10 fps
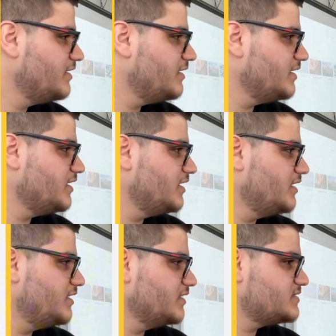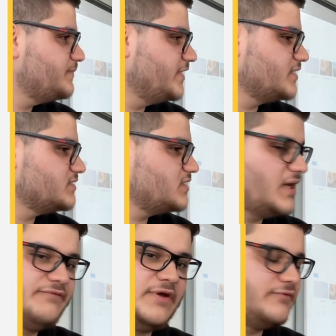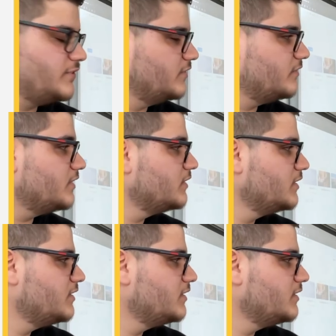expense. I have everything there.